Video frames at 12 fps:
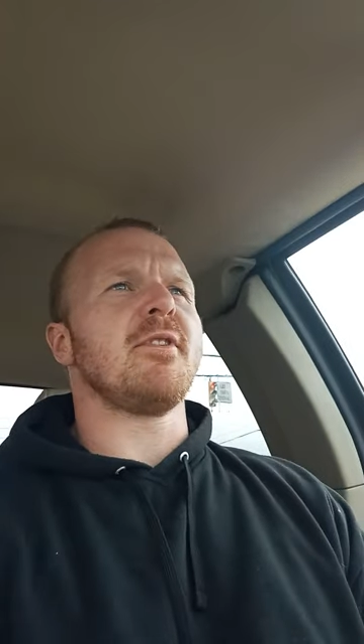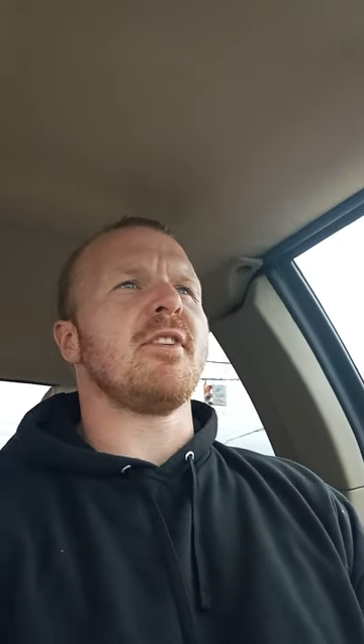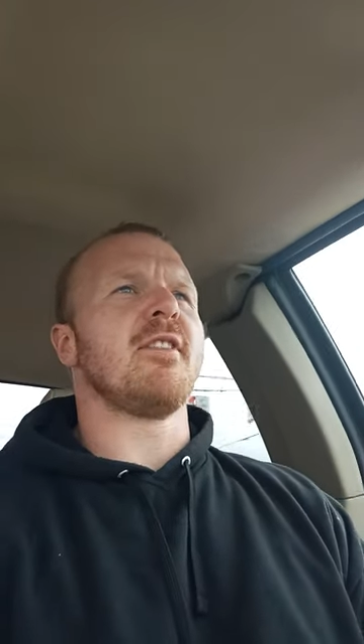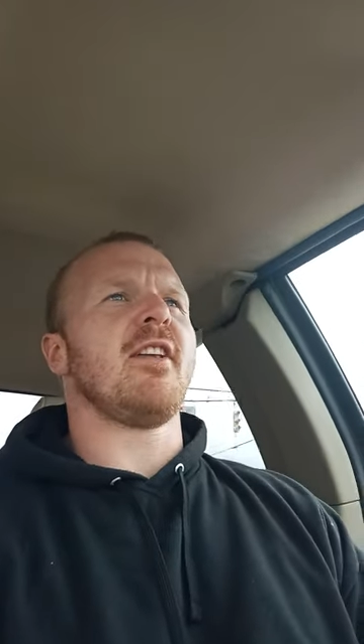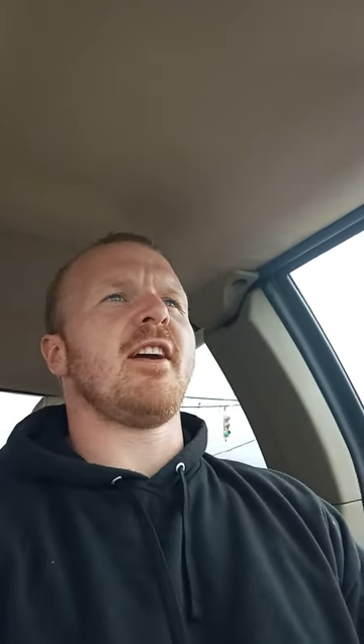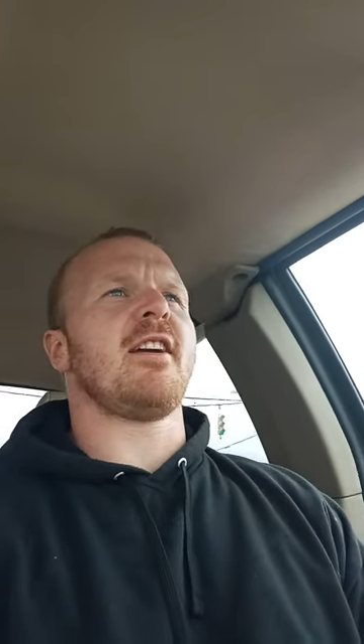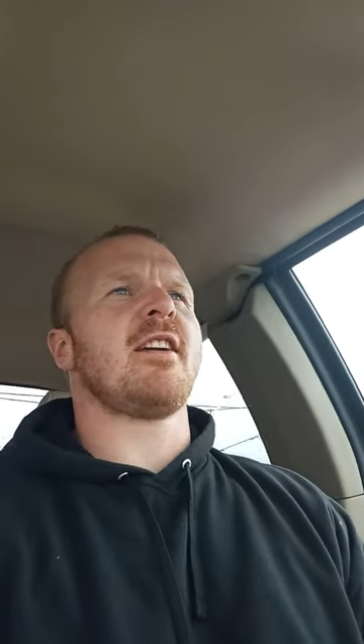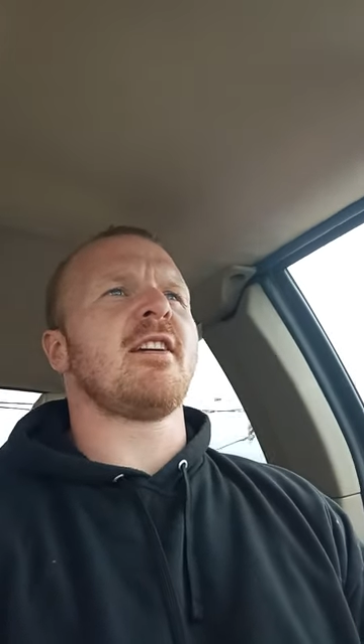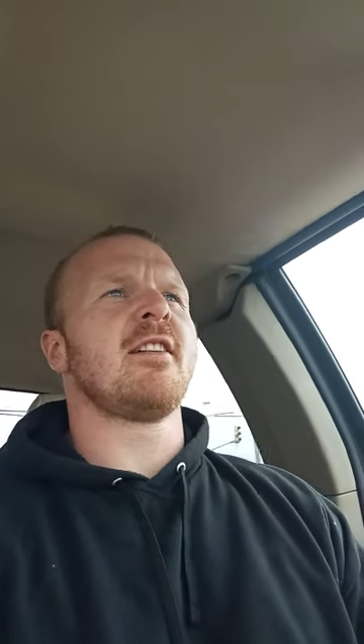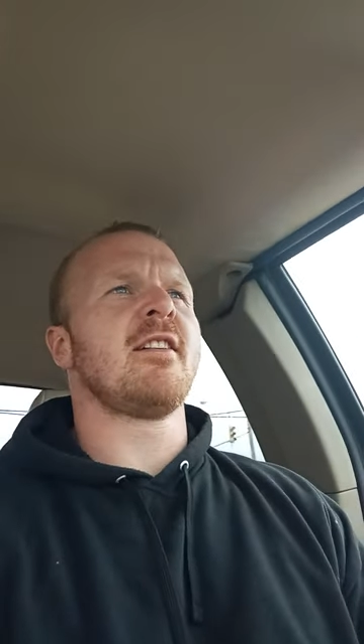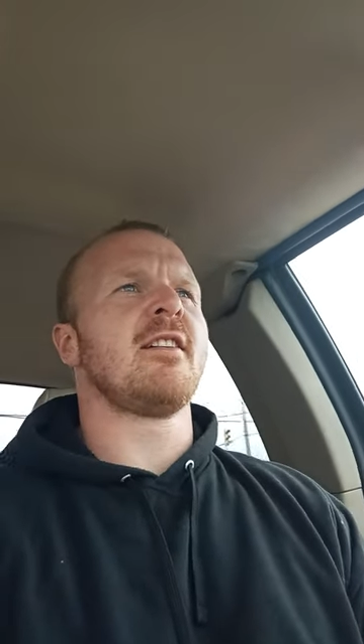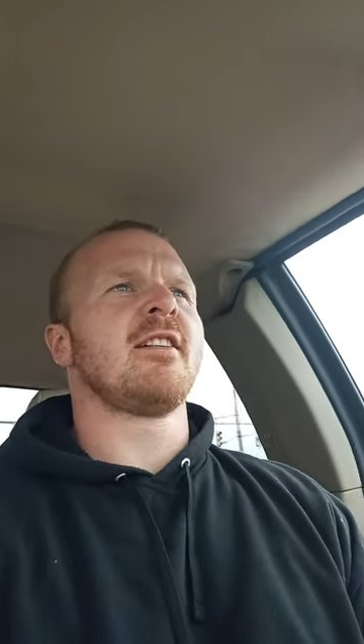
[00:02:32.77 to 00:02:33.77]
but they're like
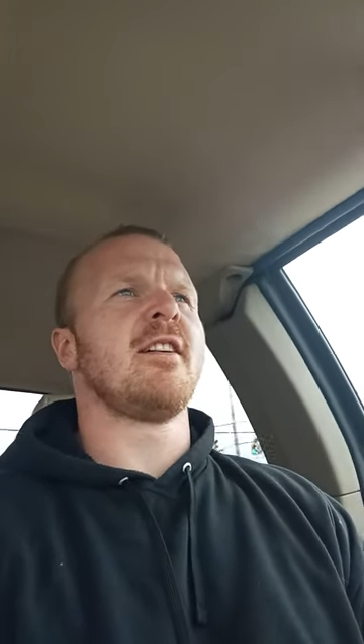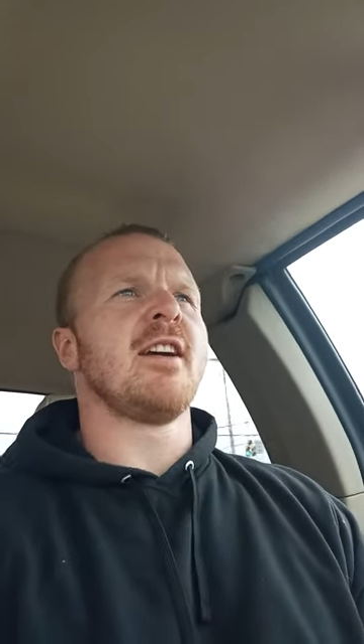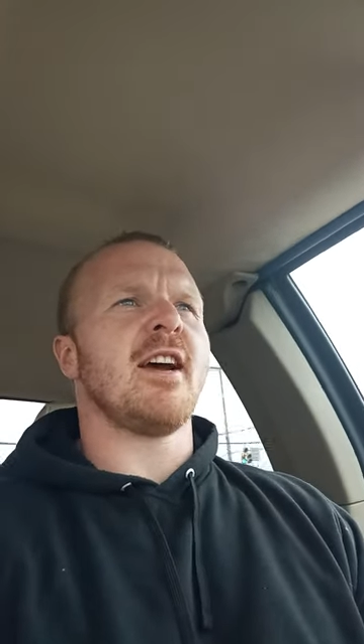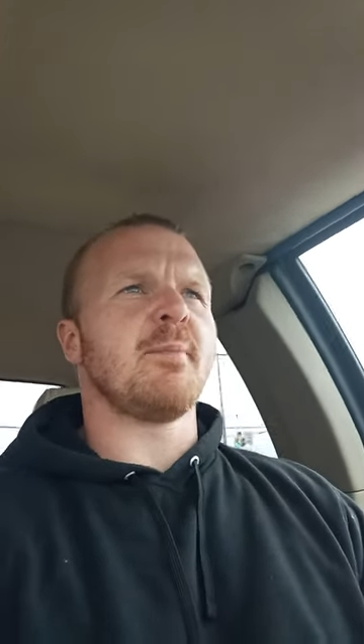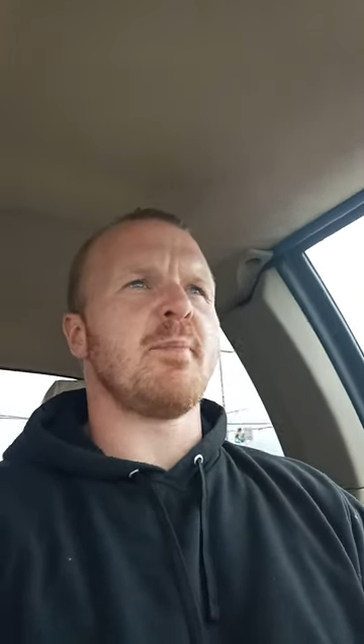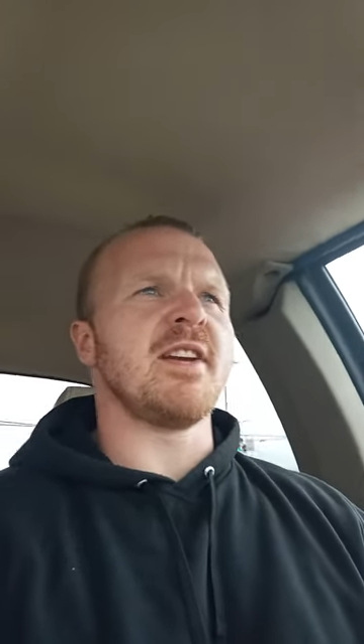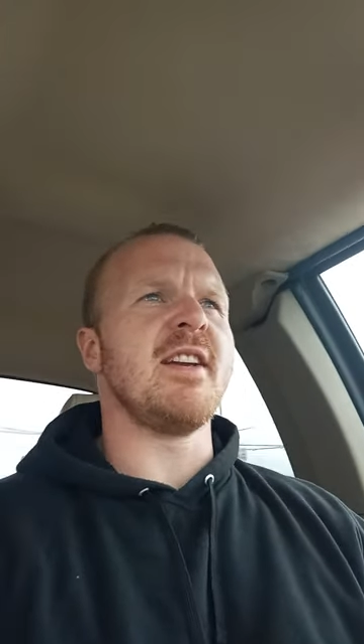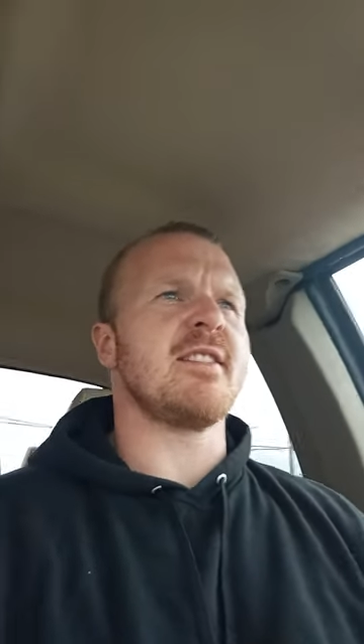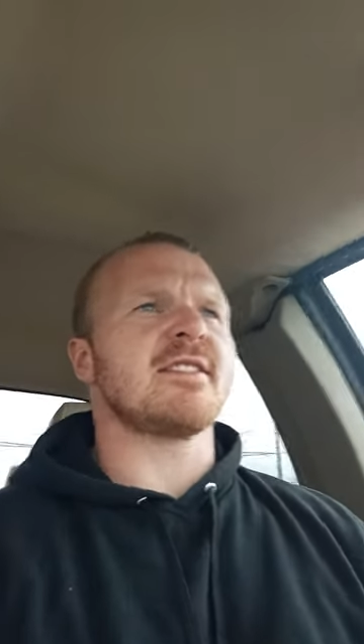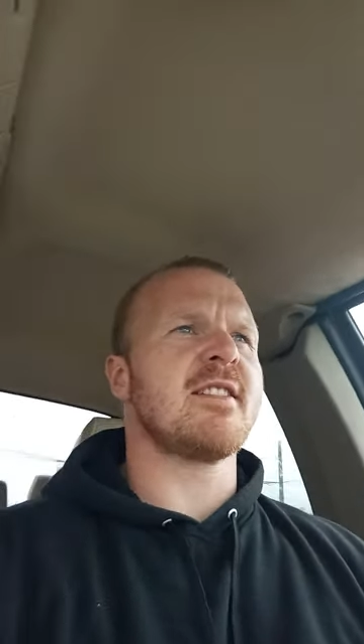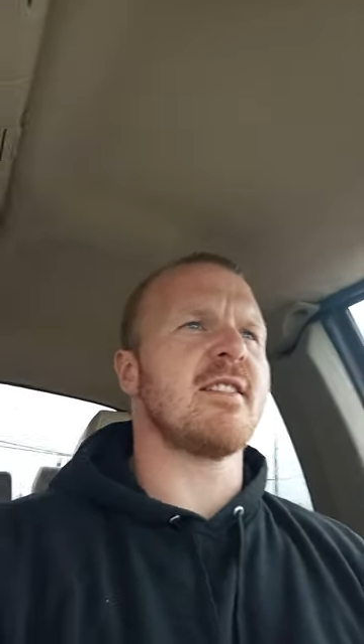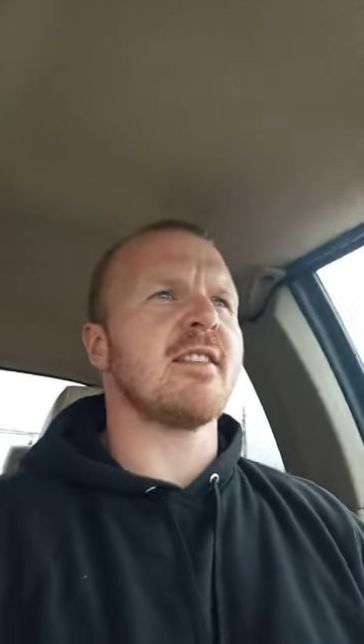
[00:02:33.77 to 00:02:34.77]
at
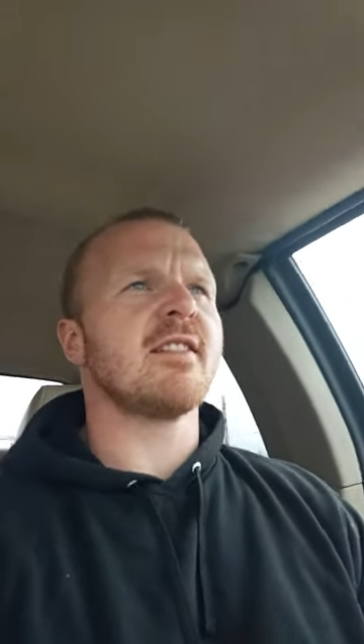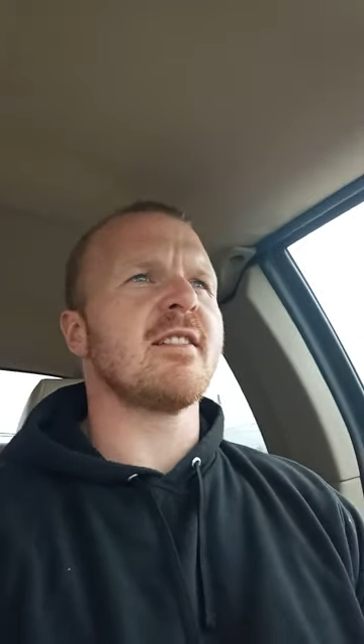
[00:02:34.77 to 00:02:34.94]
peace.